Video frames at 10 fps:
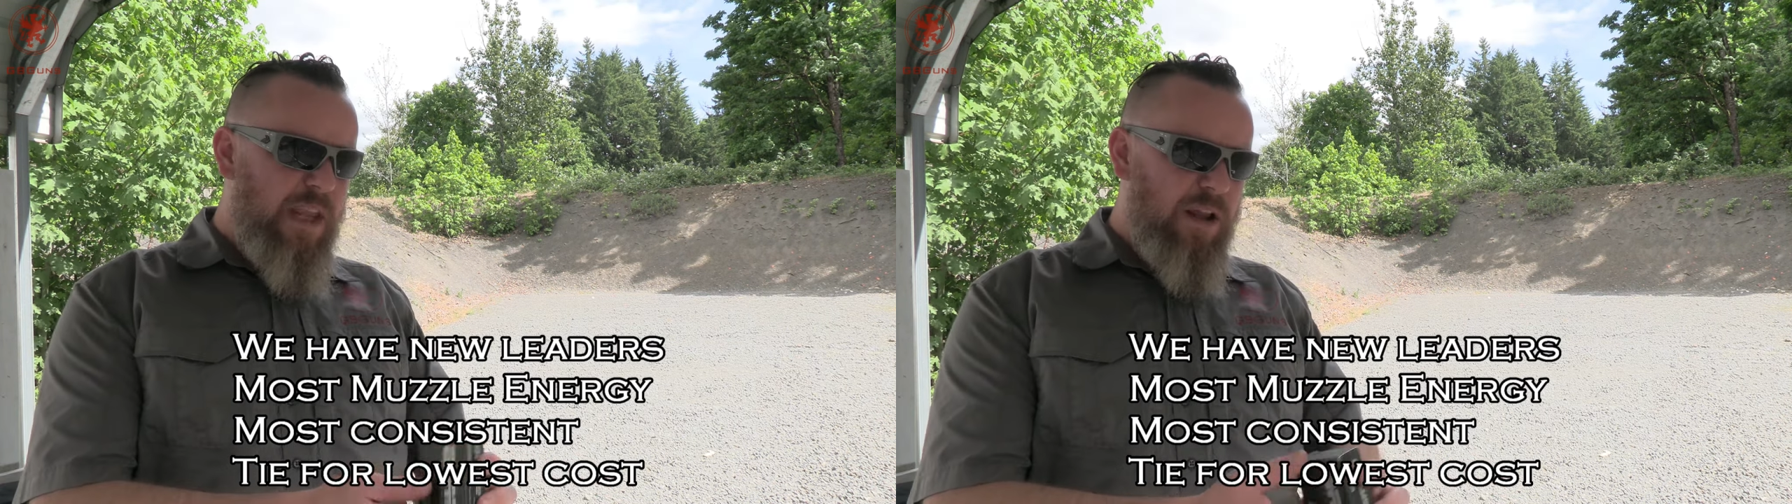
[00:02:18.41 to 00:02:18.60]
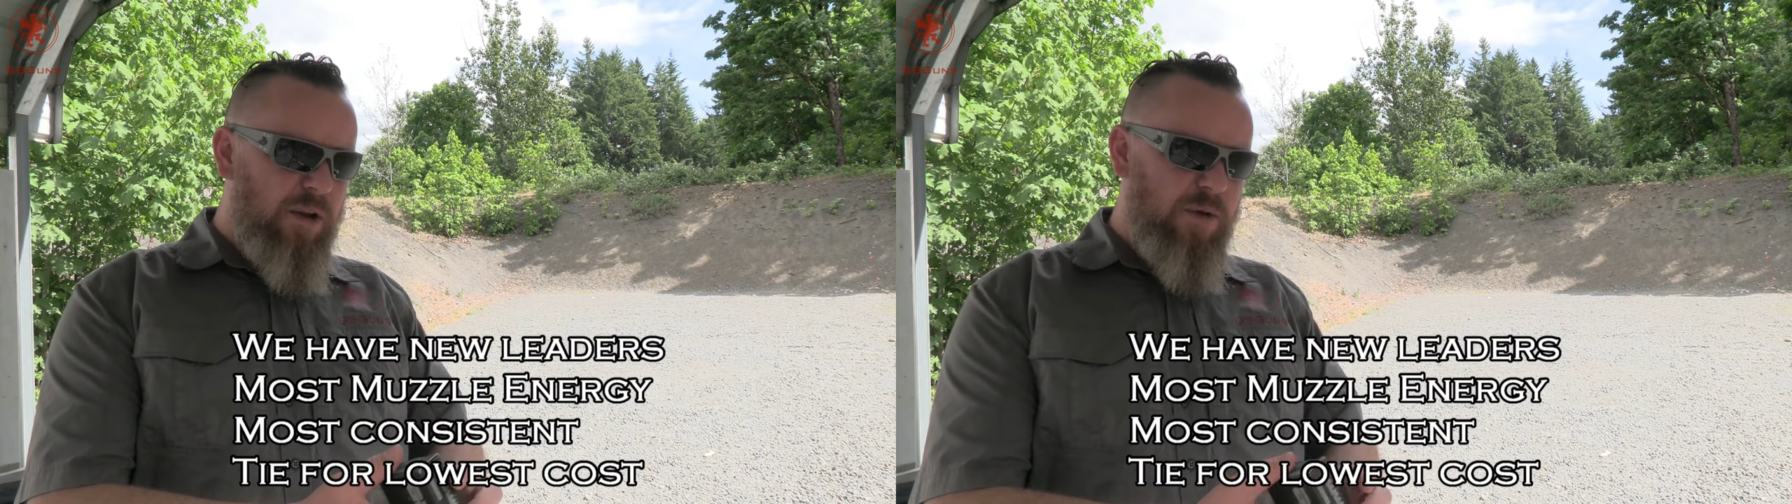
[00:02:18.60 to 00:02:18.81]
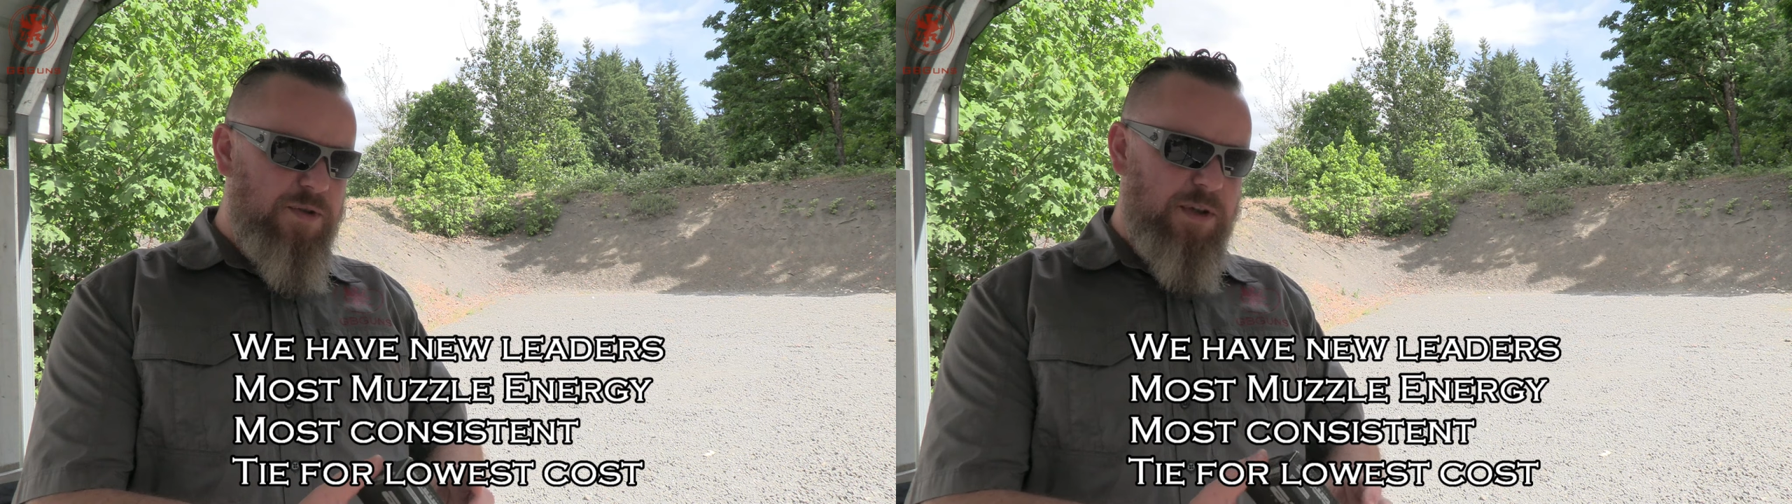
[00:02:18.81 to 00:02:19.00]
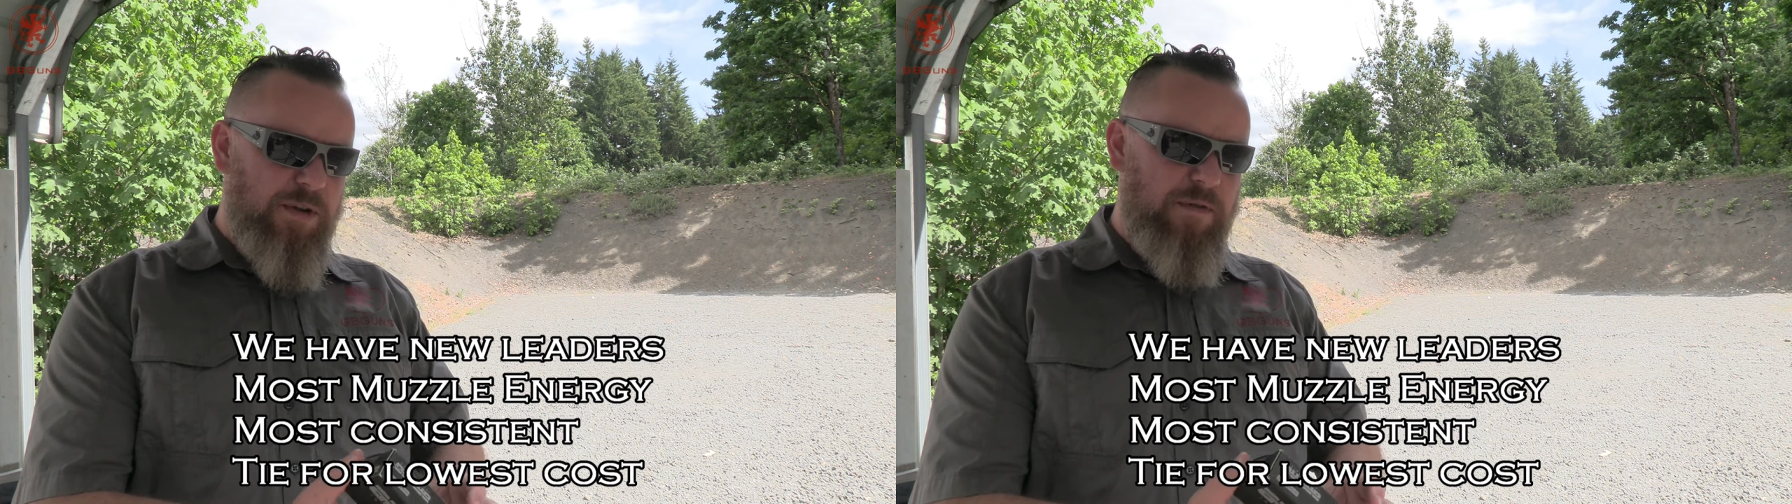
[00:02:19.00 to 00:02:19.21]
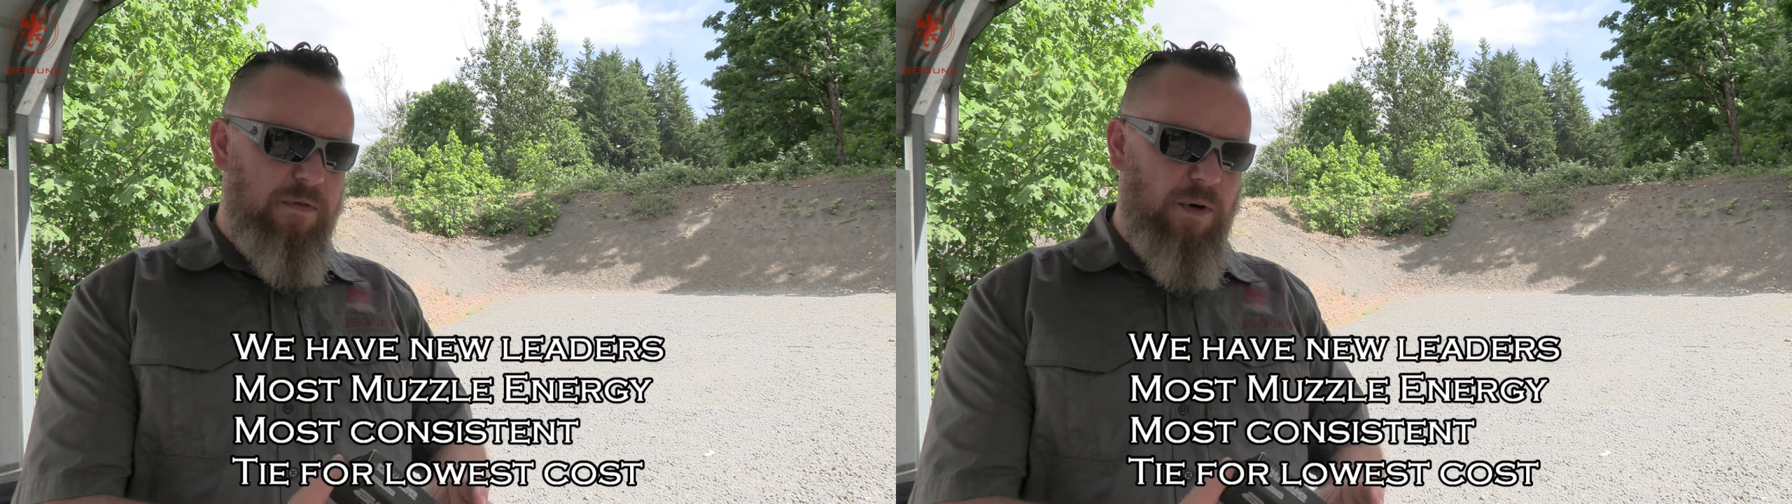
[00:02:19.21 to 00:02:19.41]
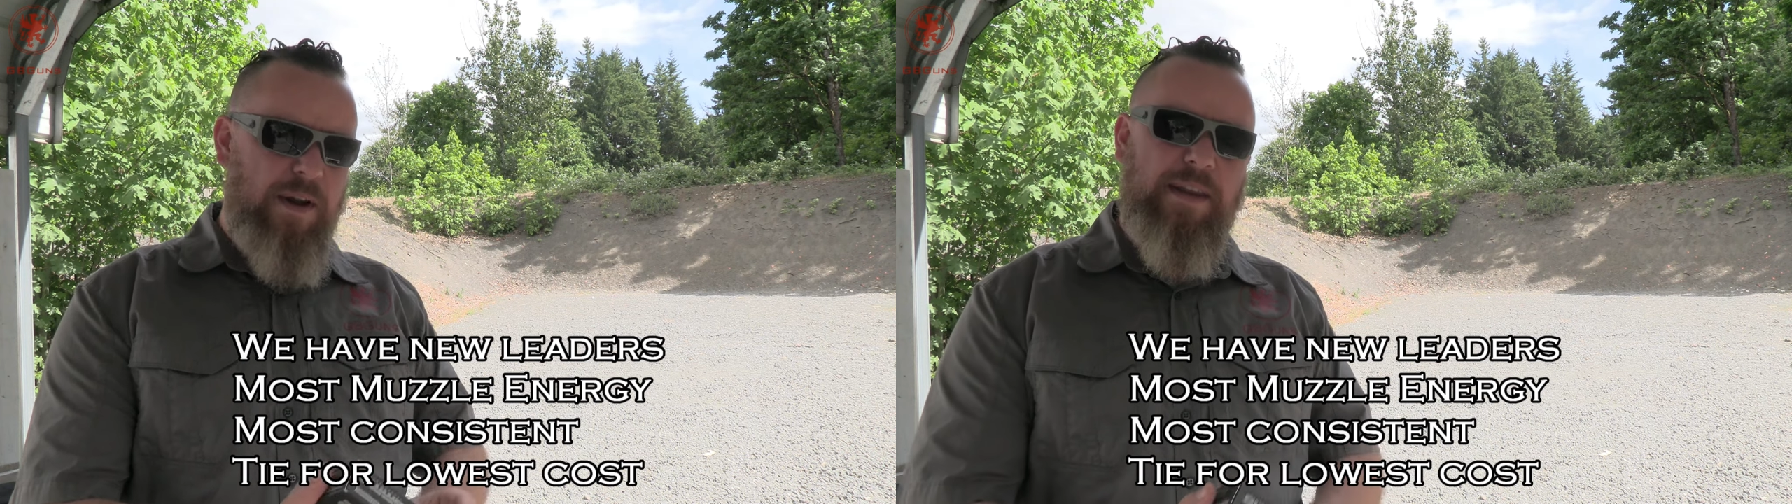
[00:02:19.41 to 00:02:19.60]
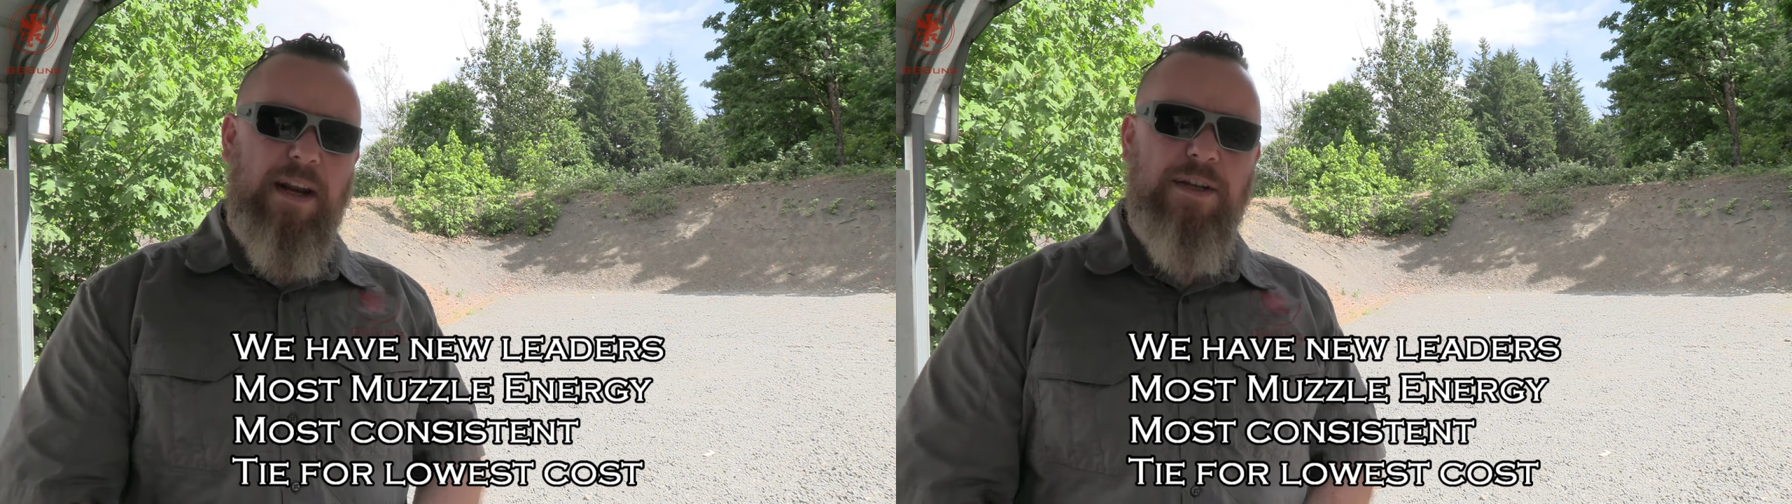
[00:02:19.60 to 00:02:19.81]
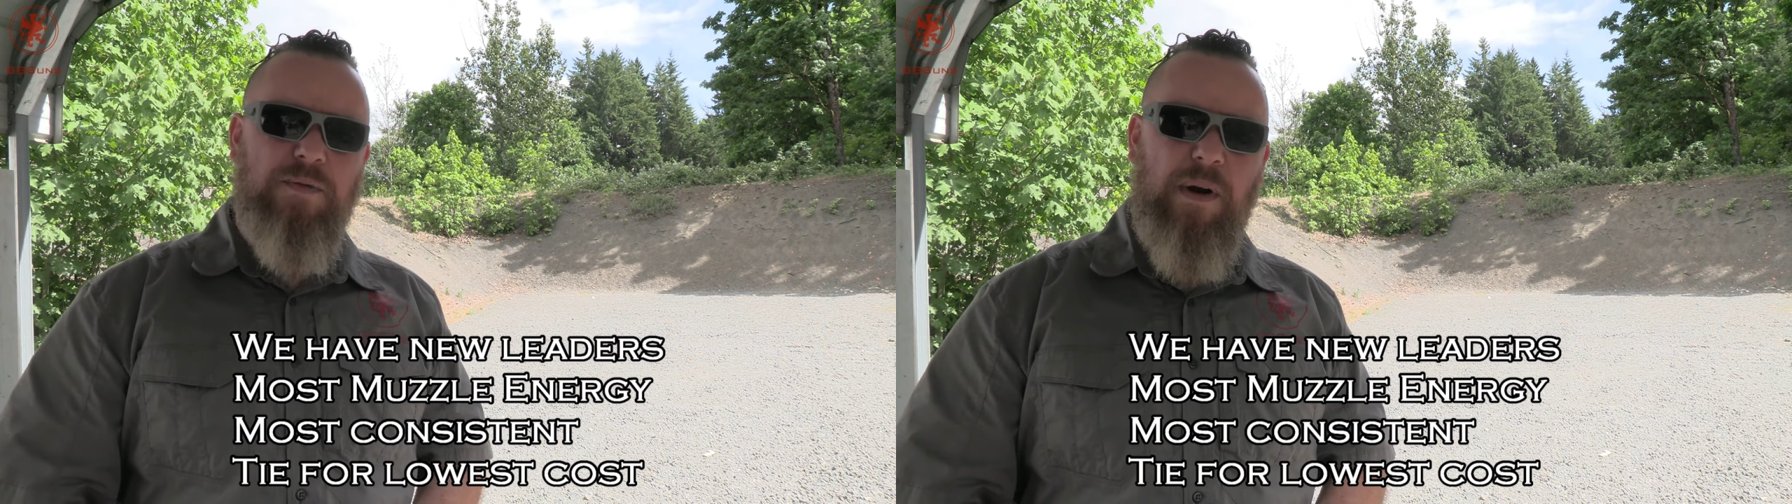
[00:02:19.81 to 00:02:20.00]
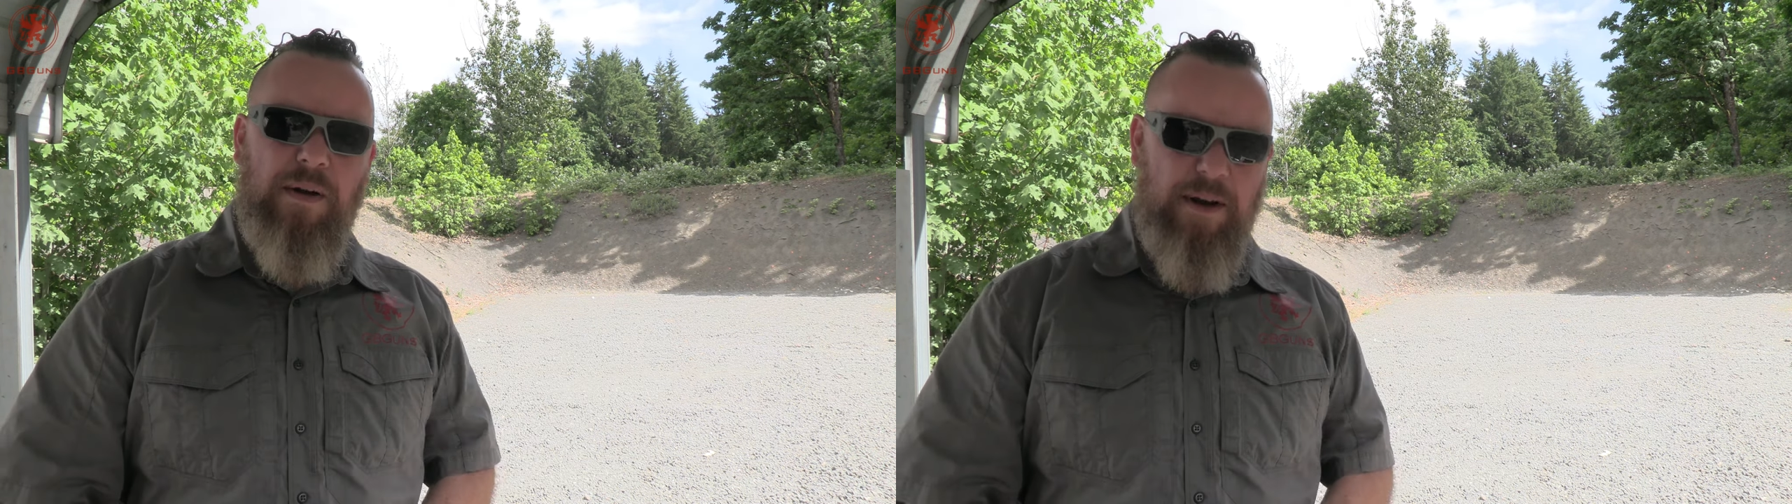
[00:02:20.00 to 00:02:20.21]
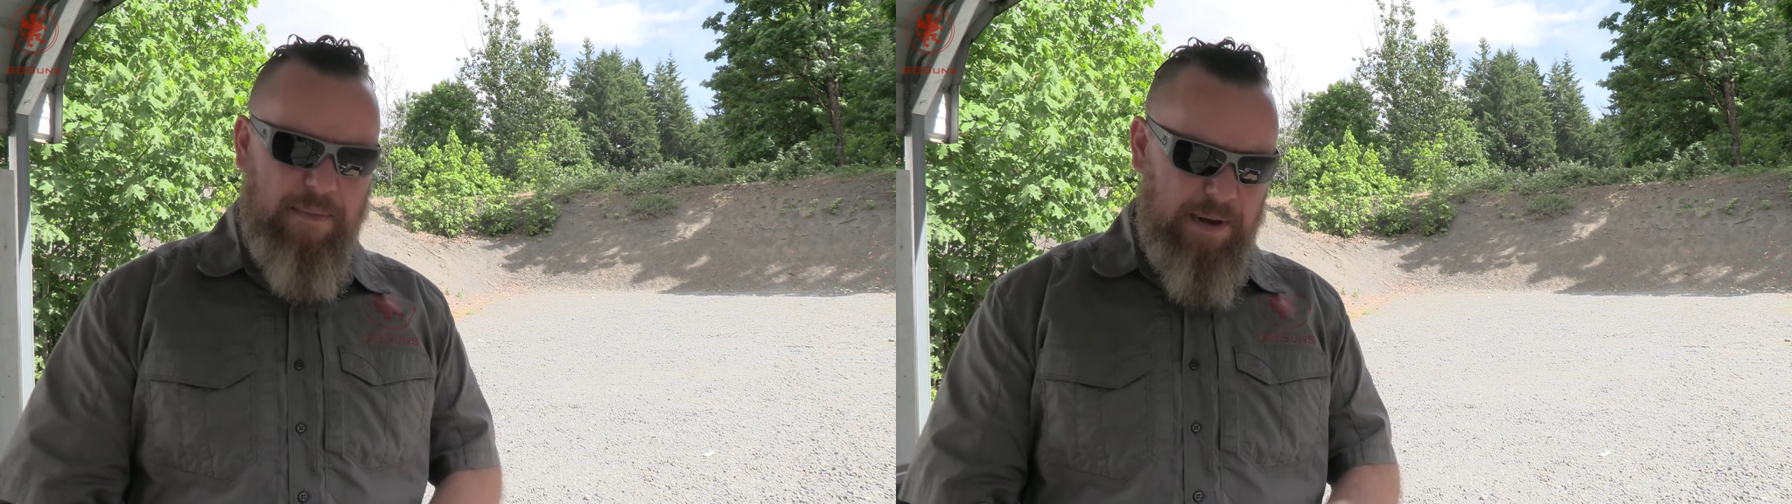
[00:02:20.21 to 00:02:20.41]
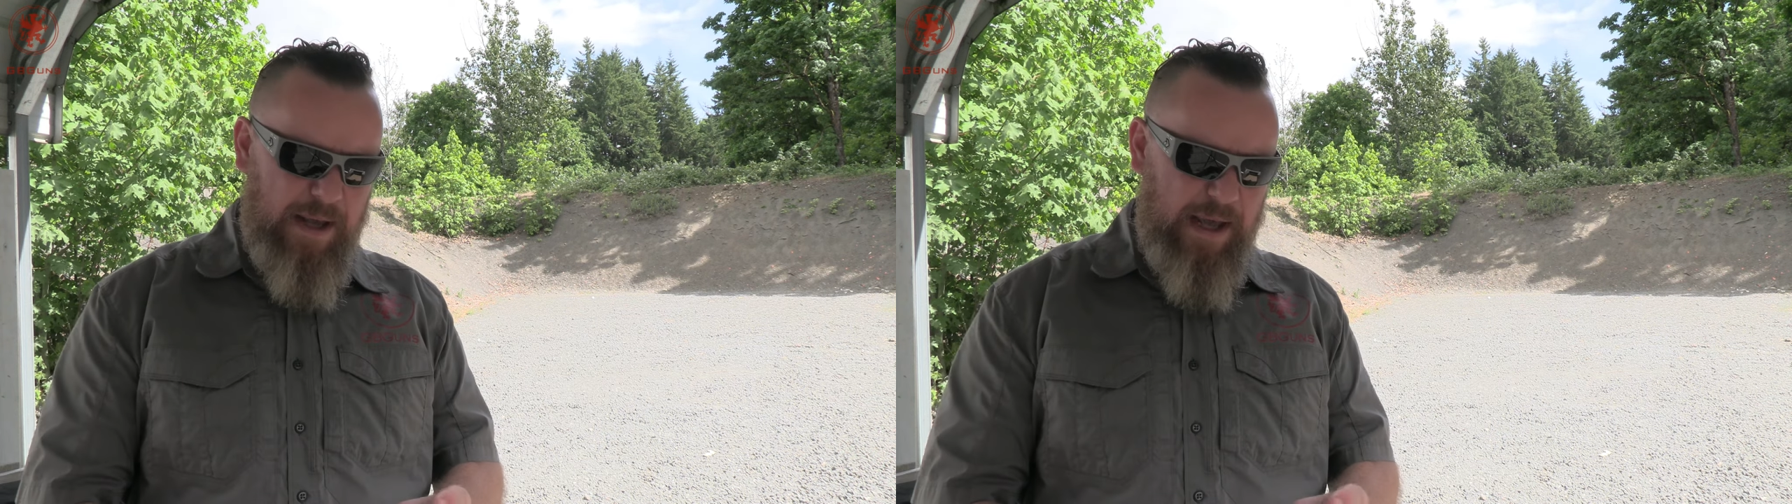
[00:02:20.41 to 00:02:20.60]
loads you can look for in the next roundup,